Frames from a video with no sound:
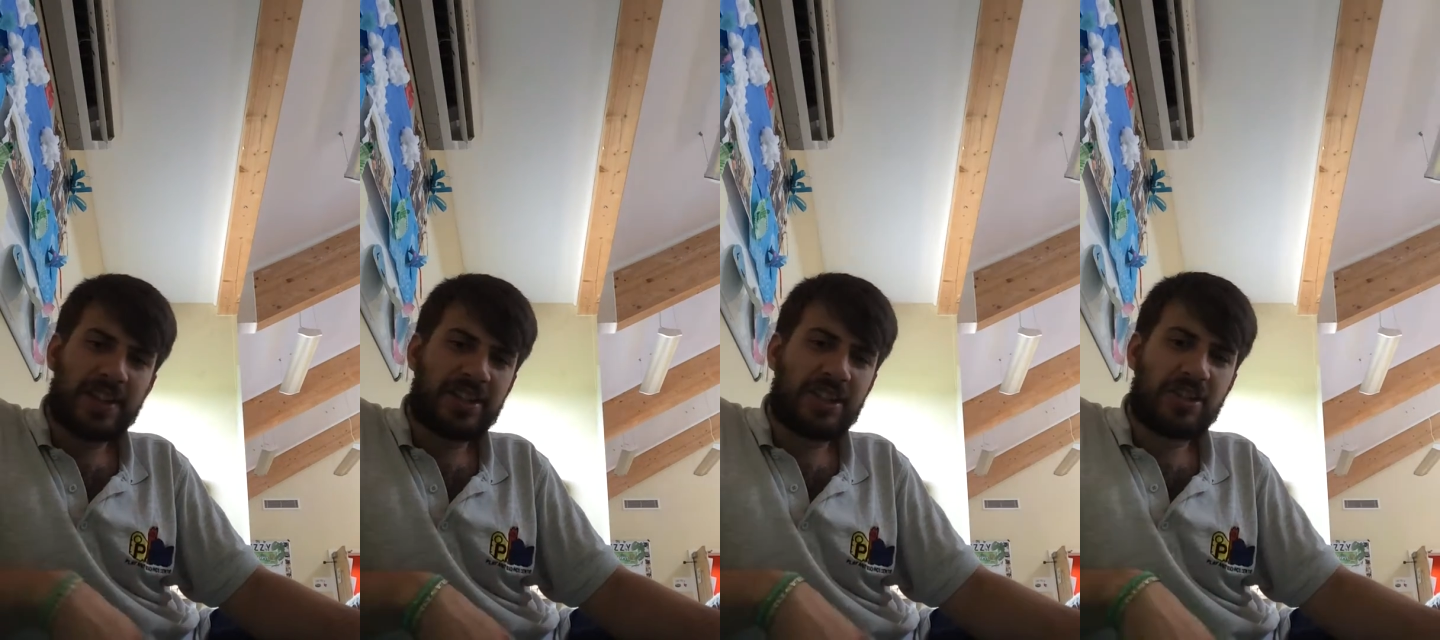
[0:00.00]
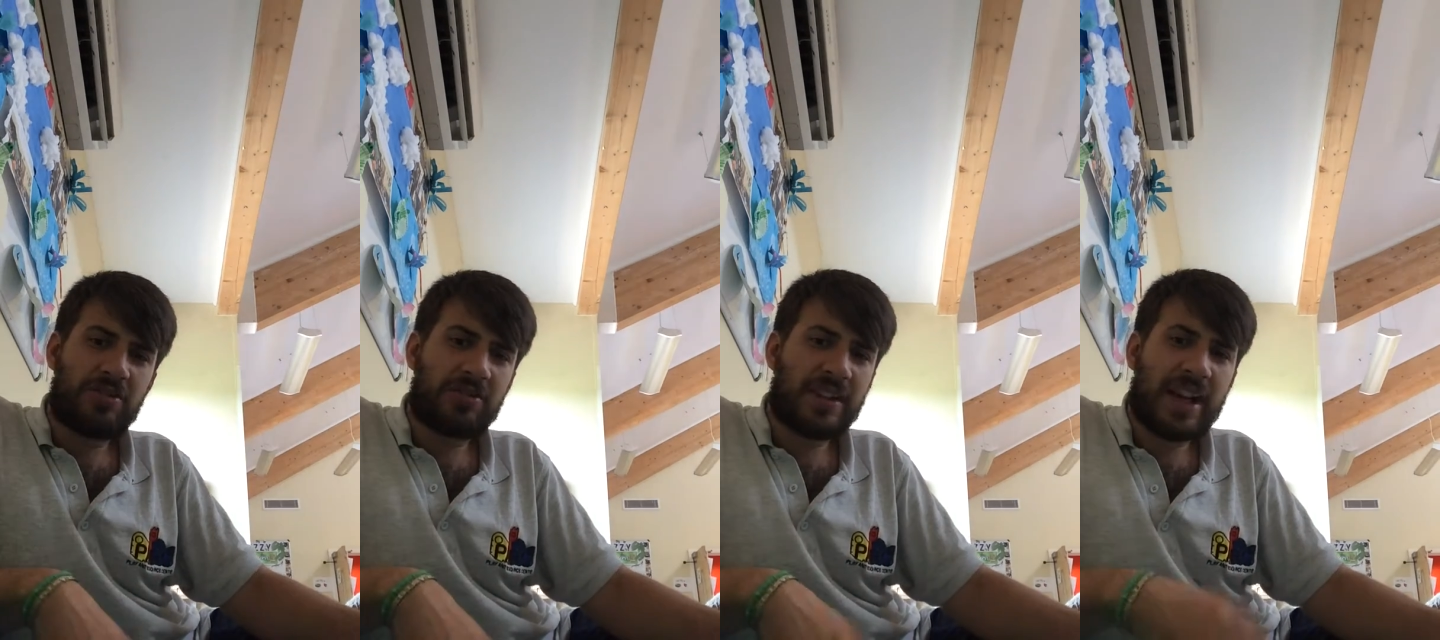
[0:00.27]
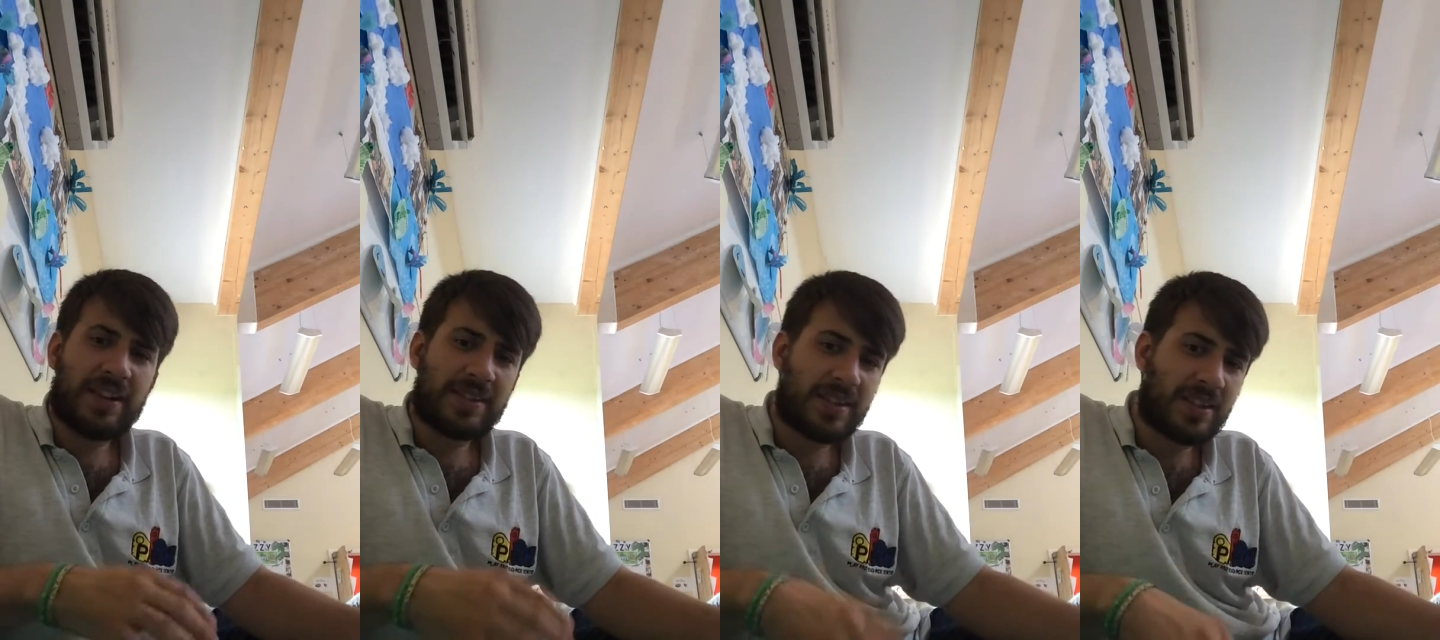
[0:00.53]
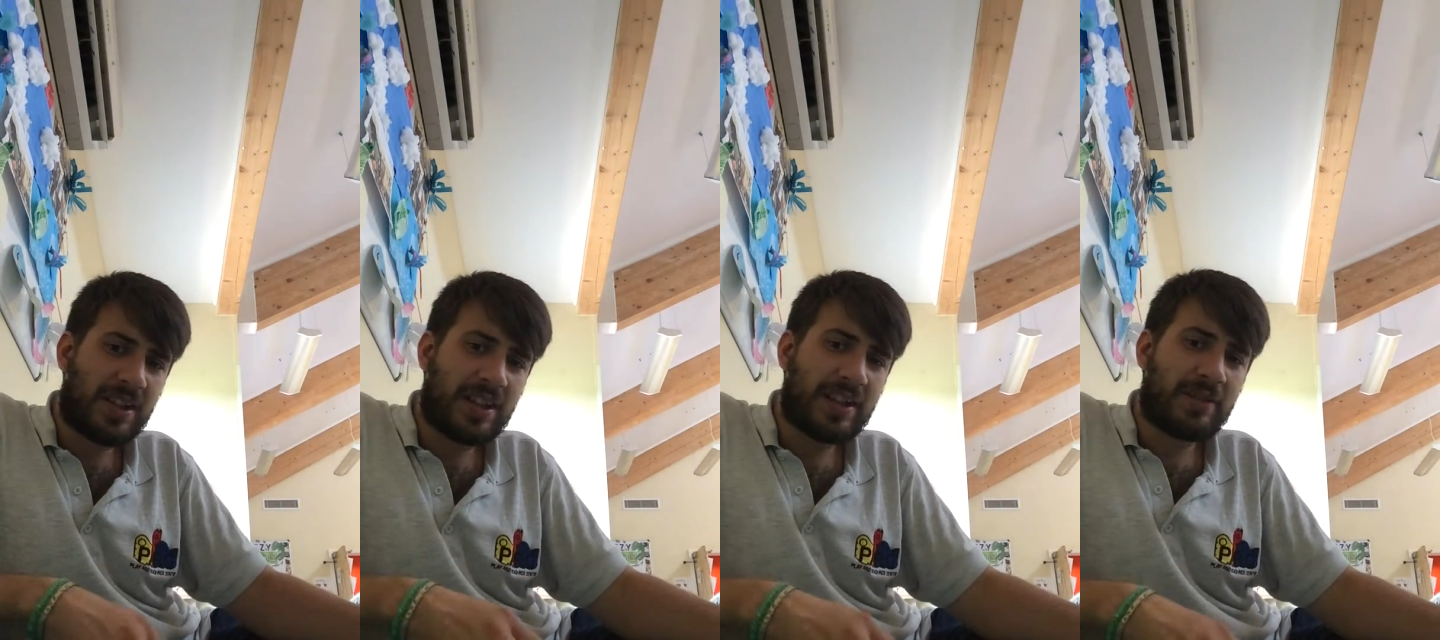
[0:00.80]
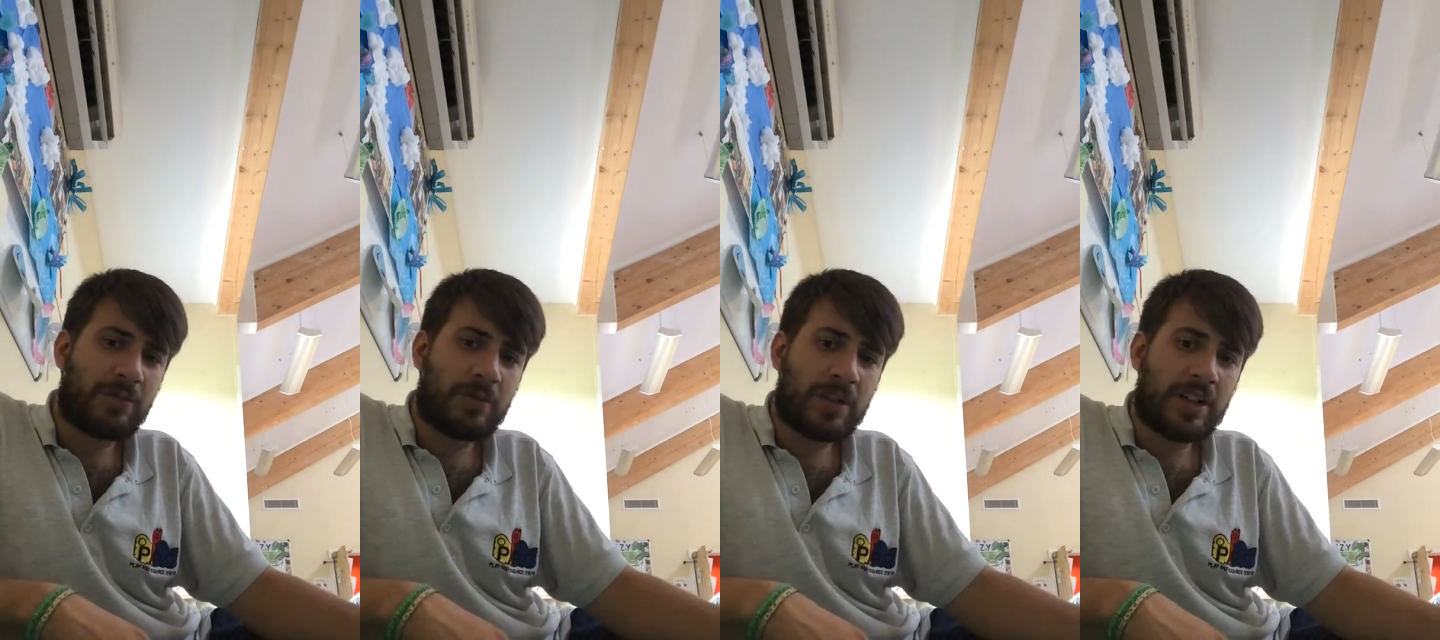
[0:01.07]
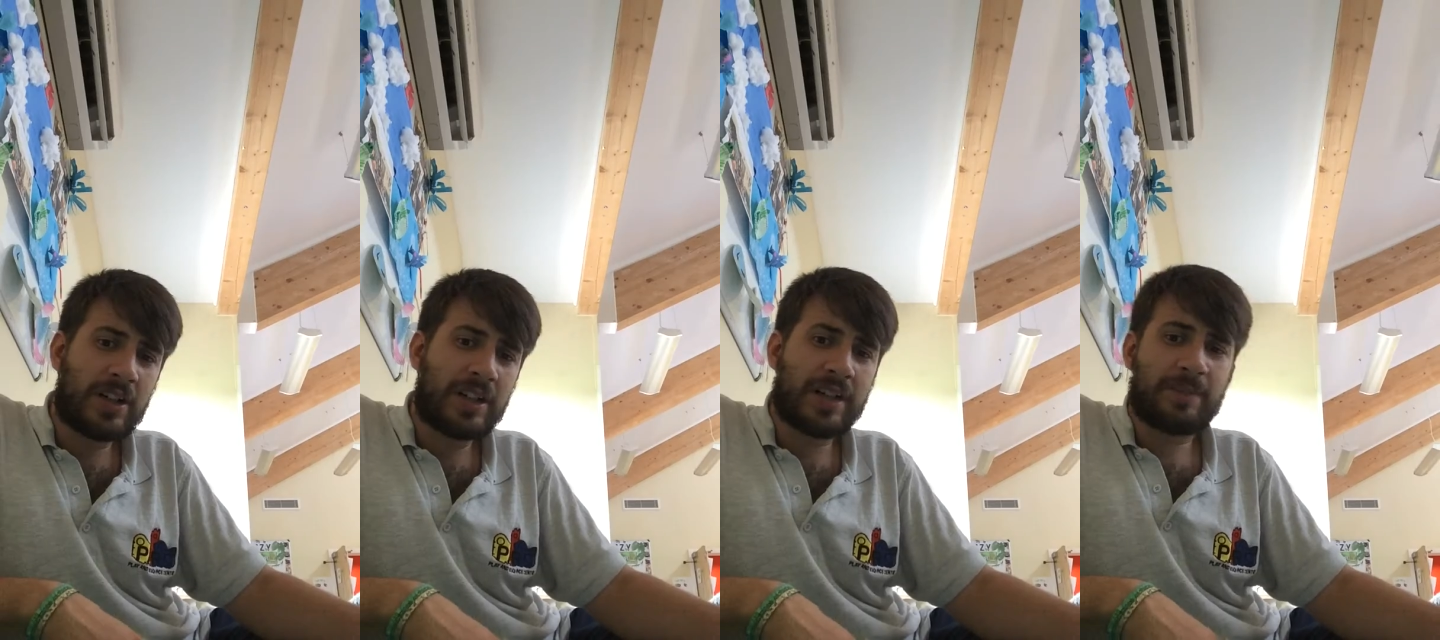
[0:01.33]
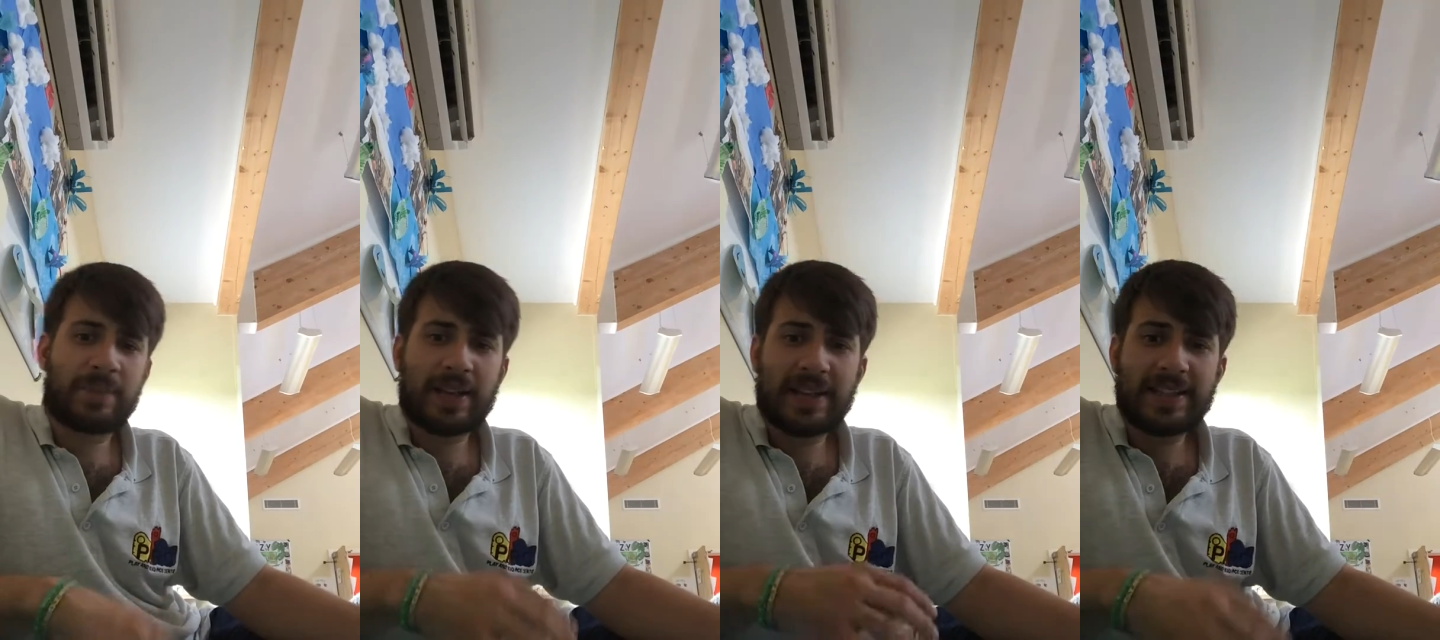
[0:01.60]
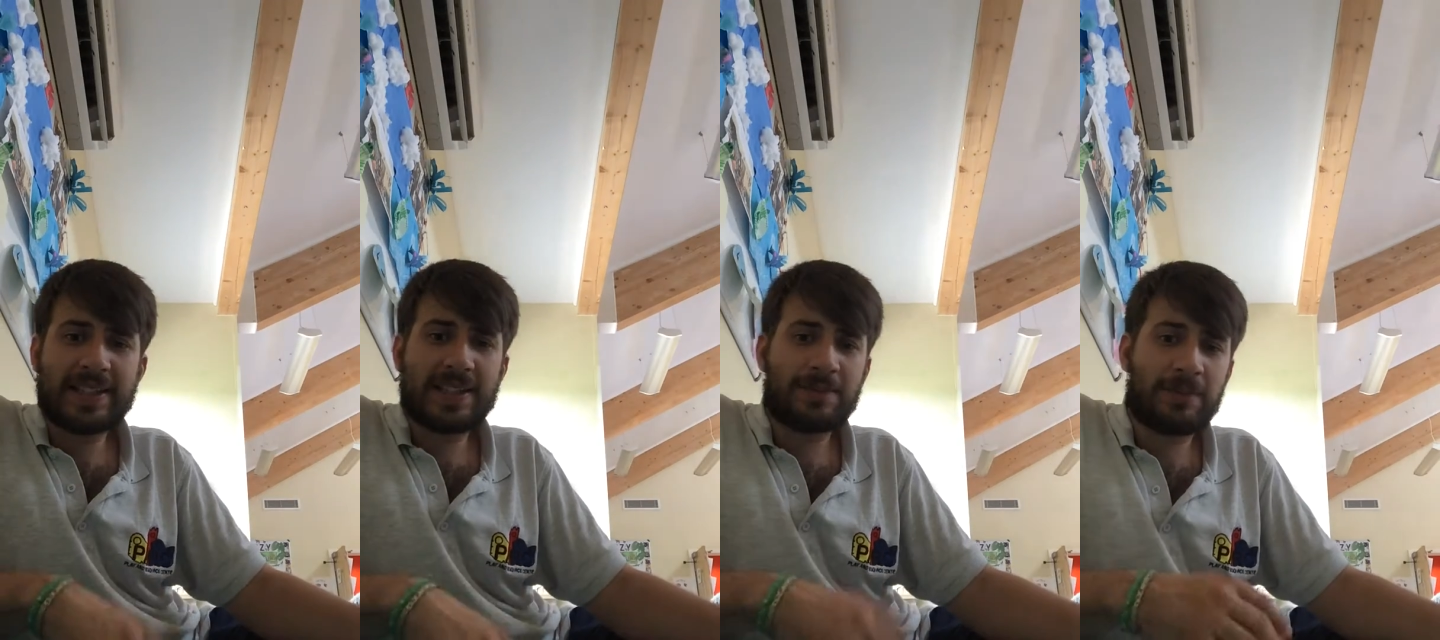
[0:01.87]
the children outside of work in
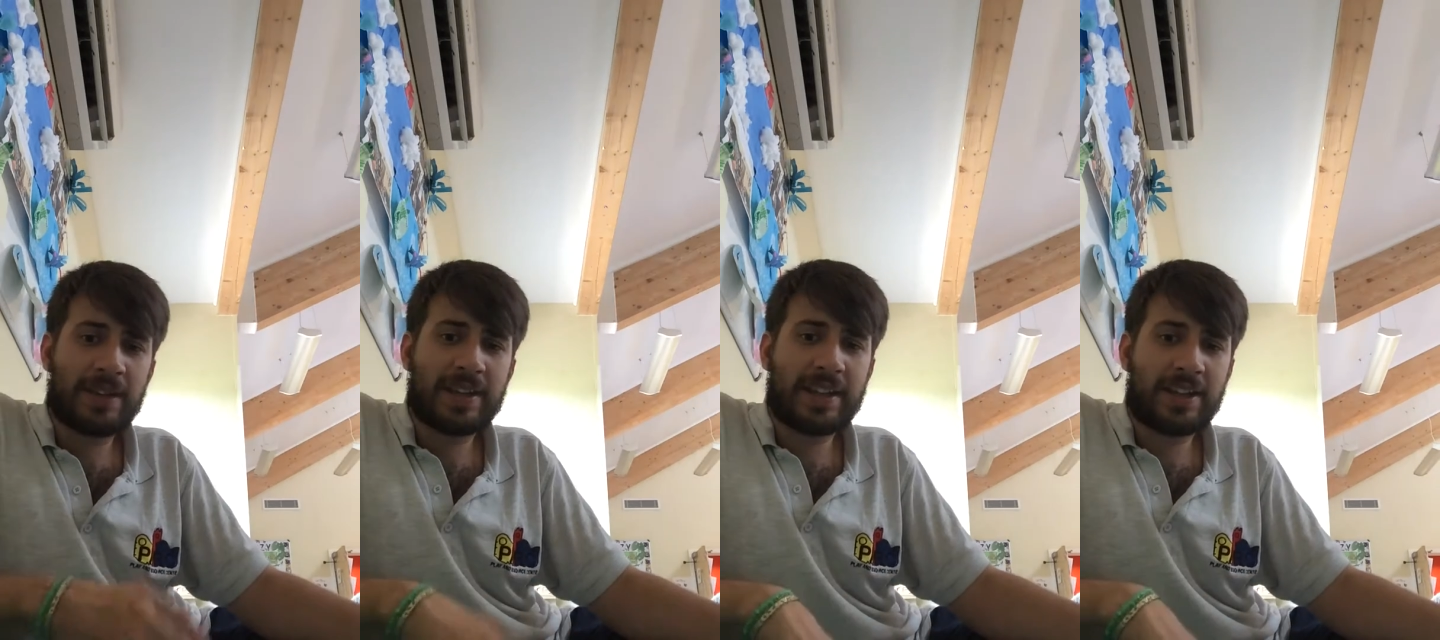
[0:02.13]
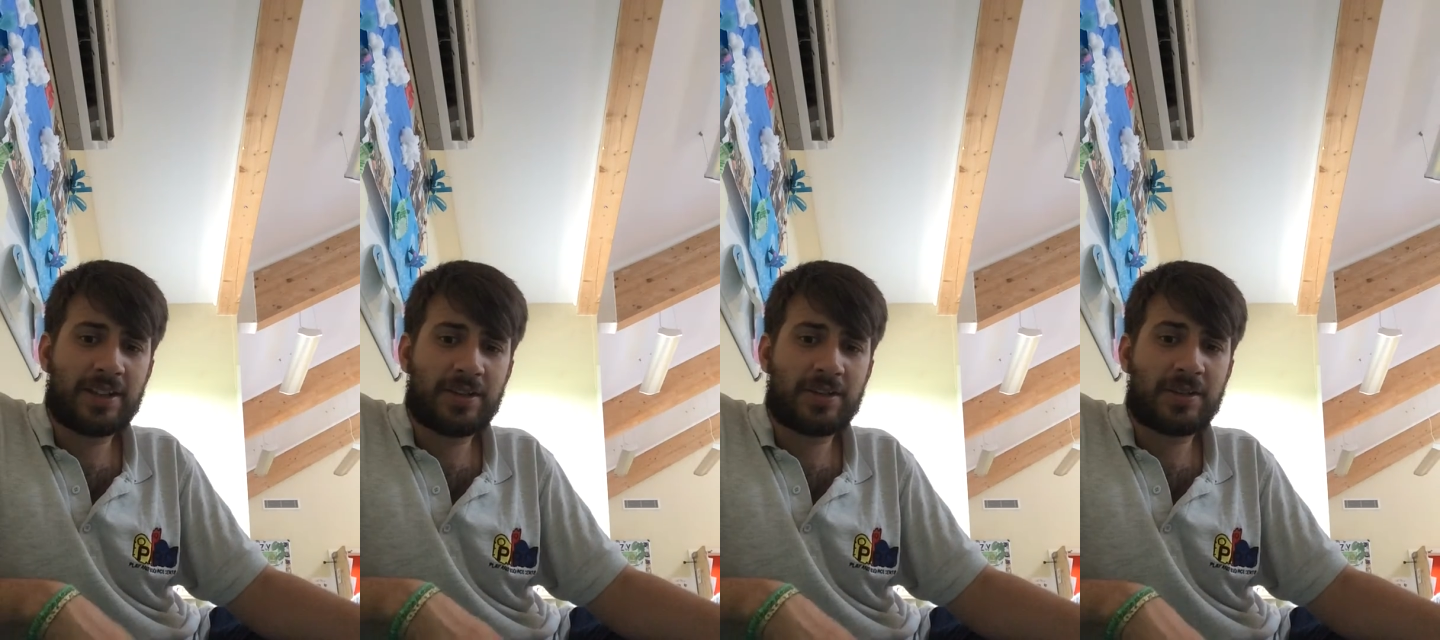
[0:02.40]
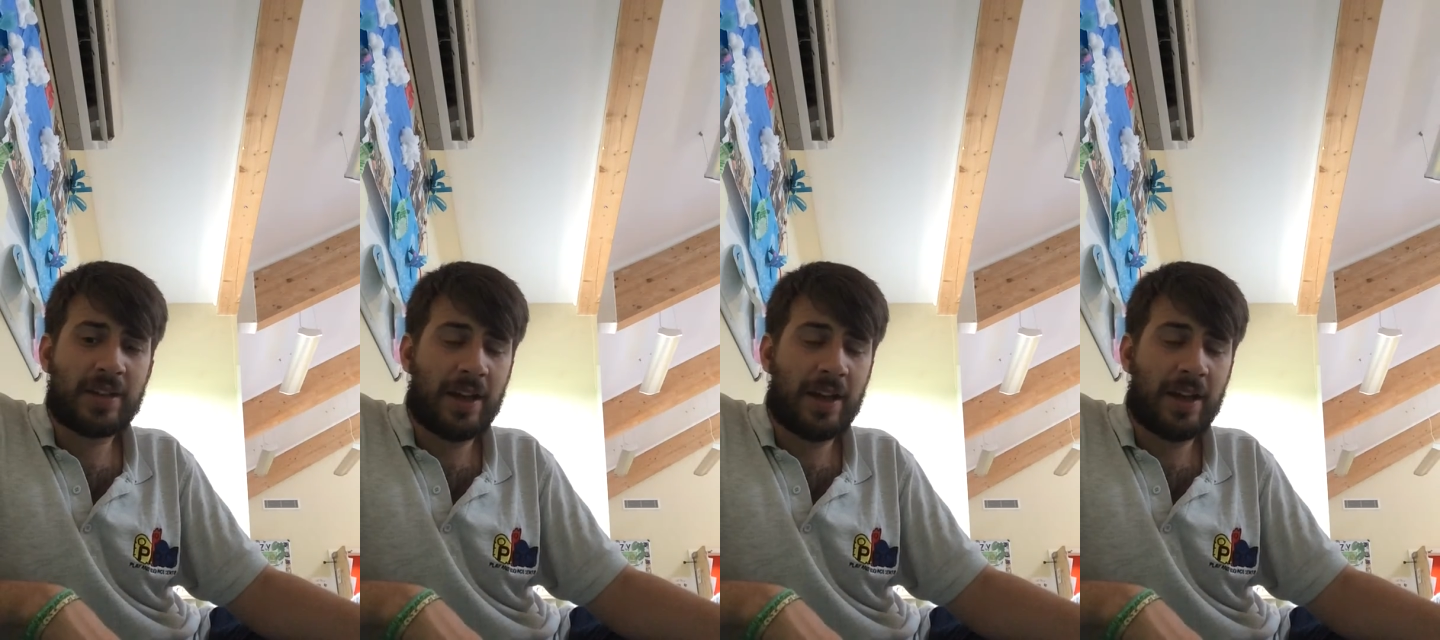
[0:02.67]
places where they could